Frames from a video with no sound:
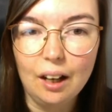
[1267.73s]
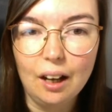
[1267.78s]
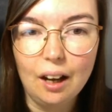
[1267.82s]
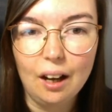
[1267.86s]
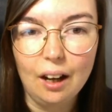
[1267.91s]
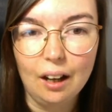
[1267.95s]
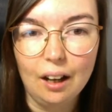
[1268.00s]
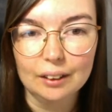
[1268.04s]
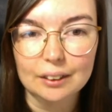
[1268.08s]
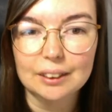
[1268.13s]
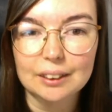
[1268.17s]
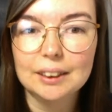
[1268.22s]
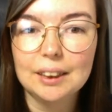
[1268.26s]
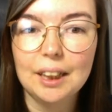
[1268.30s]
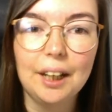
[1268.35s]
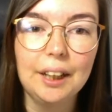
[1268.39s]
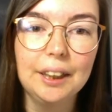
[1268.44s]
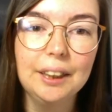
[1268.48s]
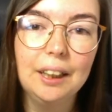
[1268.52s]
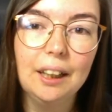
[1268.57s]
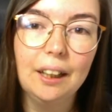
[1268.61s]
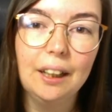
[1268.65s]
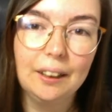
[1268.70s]
And
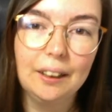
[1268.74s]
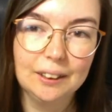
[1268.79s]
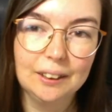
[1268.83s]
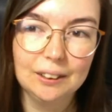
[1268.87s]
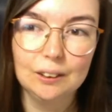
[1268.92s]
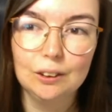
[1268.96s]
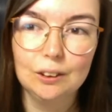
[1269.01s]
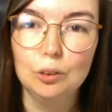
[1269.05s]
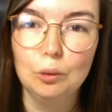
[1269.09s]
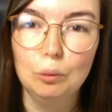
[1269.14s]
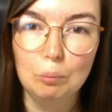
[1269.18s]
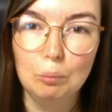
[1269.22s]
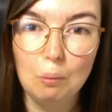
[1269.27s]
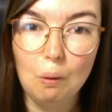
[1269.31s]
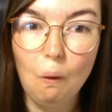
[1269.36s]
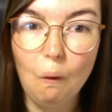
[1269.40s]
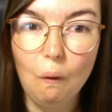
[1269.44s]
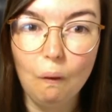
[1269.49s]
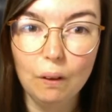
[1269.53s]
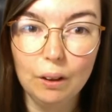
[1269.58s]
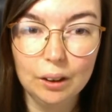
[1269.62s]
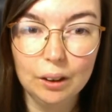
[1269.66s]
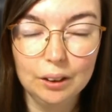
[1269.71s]
I'd like to do
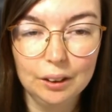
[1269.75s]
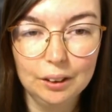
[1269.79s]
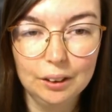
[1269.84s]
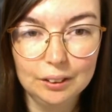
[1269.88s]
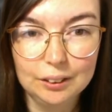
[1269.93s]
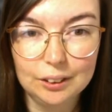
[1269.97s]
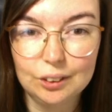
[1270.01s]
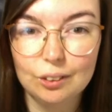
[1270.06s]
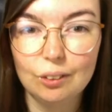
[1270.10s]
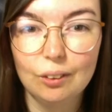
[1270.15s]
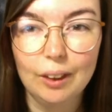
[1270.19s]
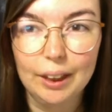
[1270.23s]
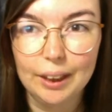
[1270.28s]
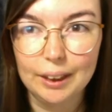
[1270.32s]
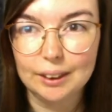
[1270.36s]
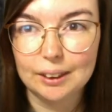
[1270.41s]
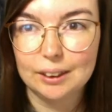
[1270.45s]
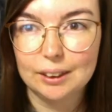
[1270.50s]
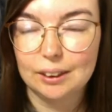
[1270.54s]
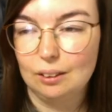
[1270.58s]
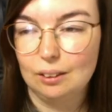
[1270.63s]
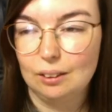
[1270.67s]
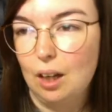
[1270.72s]
more, so
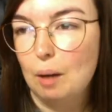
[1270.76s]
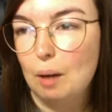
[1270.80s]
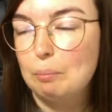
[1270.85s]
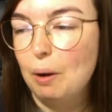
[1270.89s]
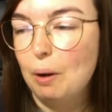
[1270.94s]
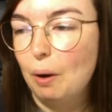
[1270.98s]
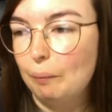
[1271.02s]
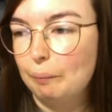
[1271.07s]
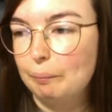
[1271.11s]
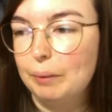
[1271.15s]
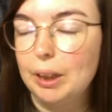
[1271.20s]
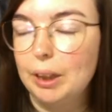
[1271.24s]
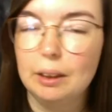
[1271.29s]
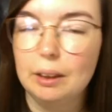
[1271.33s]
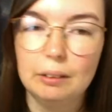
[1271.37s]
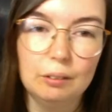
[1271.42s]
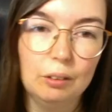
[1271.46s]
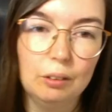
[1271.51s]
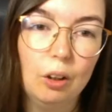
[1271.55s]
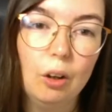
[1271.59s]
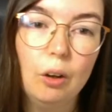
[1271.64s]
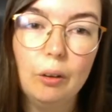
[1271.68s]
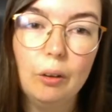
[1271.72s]
it's about me
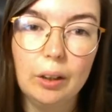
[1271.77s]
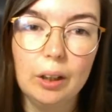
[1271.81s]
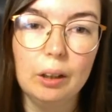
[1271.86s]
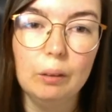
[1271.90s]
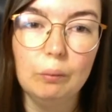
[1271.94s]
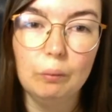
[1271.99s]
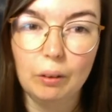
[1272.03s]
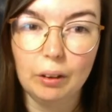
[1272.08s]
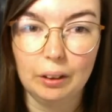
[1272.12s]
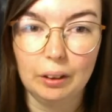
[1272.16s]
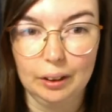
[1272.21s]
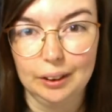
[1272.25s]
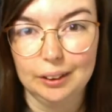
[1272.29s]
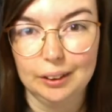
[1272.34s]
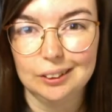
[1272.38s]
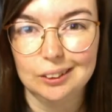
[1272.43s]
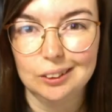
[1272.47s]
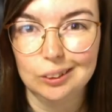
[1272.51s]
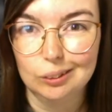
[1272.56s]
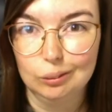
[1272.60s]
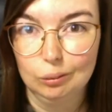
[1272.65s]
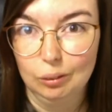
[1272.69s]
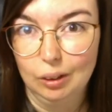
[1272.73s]
learning what I can
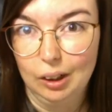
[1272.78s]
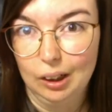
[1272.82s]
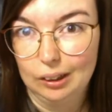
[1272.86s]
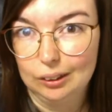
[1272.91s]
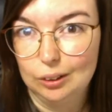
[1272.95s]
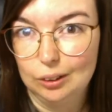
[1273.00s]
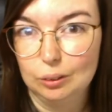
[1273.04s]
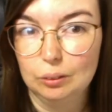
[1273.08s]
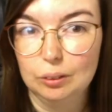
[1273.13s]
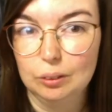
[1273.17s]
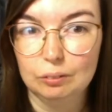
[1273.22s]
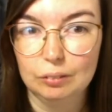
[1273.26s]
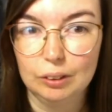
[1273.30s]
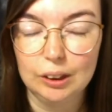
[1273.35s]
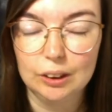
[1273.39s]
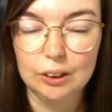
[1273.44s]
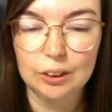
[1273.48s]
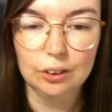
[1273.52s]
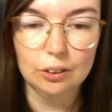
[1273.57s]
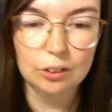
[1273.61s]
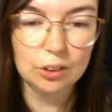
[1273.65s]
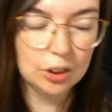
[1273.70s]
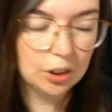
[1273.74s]
do and doing
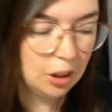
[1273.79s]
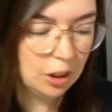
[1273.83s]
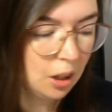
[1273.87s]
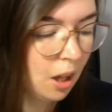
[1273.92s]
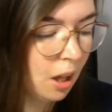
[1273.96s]
research.